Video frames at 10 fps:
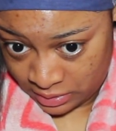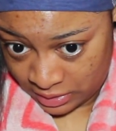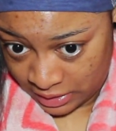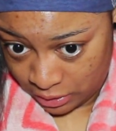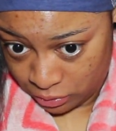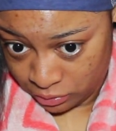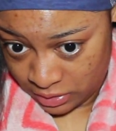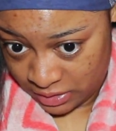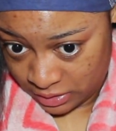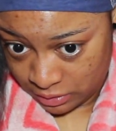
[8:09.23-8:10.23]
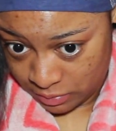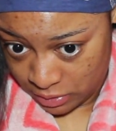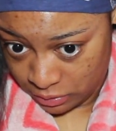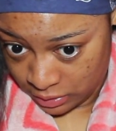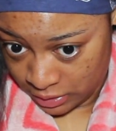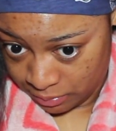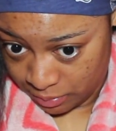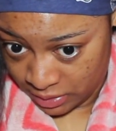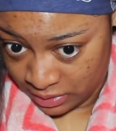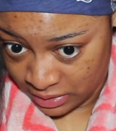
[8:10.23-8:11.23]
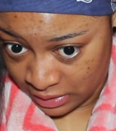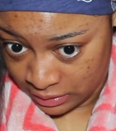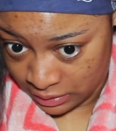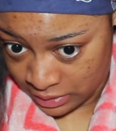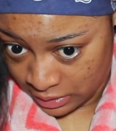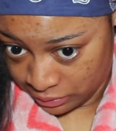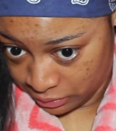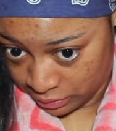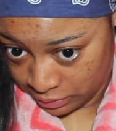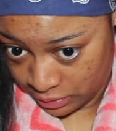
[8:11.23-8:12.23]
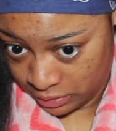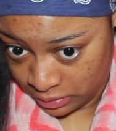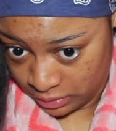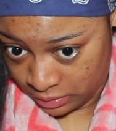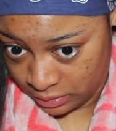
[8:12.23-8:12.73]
like hold this in the middle and pin that downwards.